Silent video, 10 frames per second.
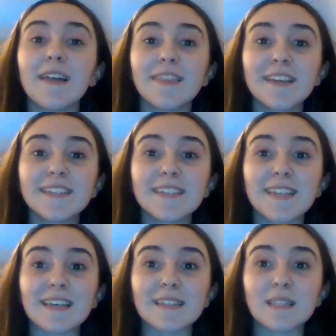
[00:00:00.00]
this is
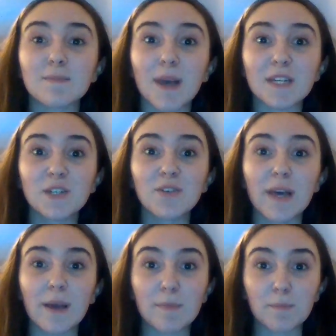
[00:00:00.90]
a special
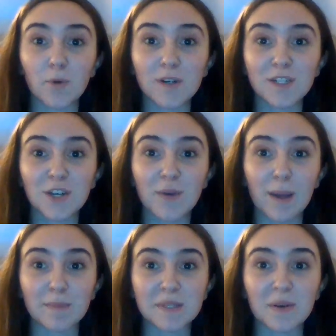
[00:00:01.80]
morning show
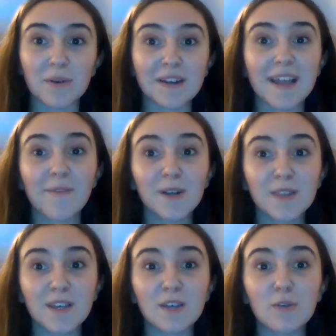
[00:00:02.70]
episode on
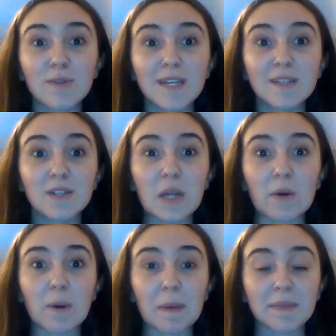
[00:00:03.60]
everything you need to know
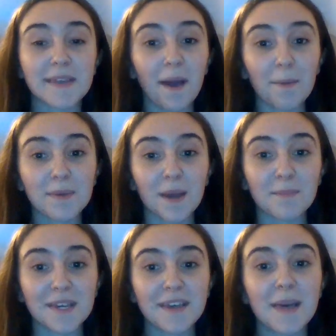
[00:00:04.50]
about the
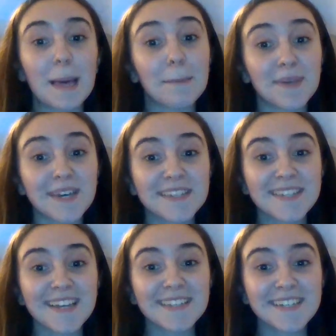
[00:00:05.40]
upcoming
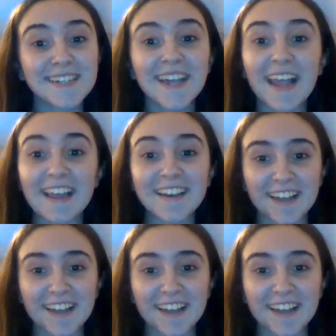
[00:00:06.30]
PSAT and